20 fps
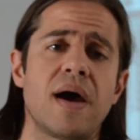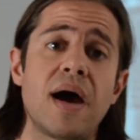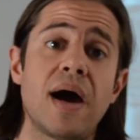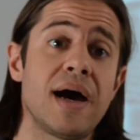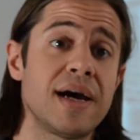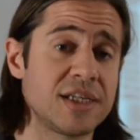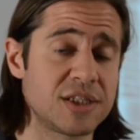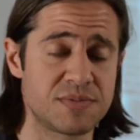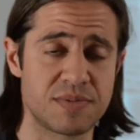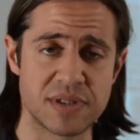
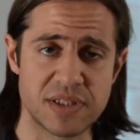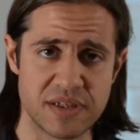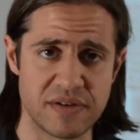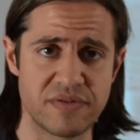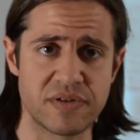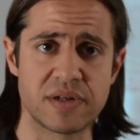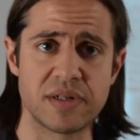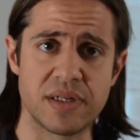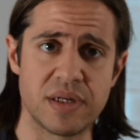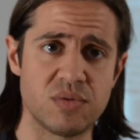I
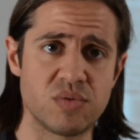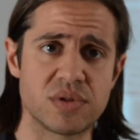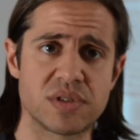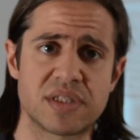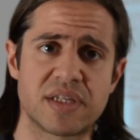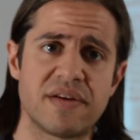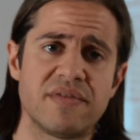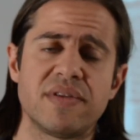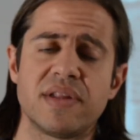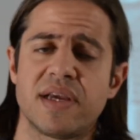specifically was
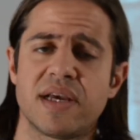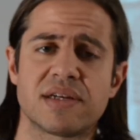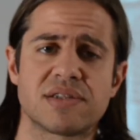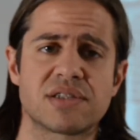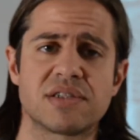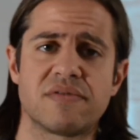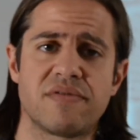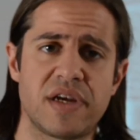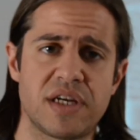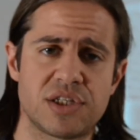given the
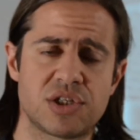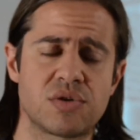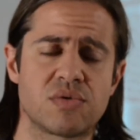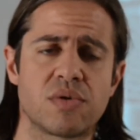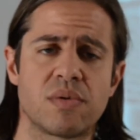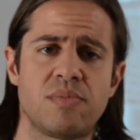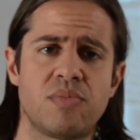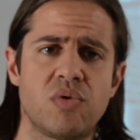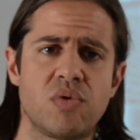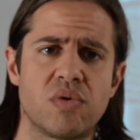excavation
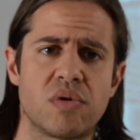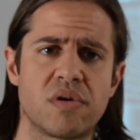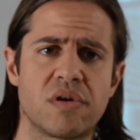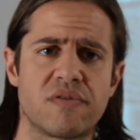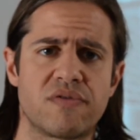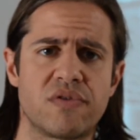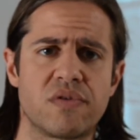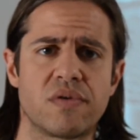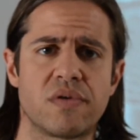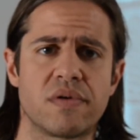report
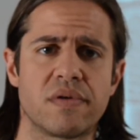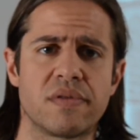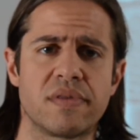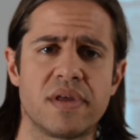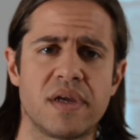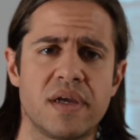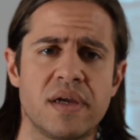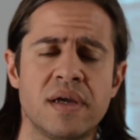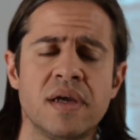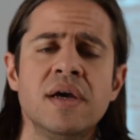for
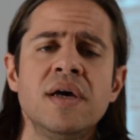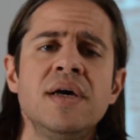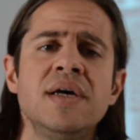the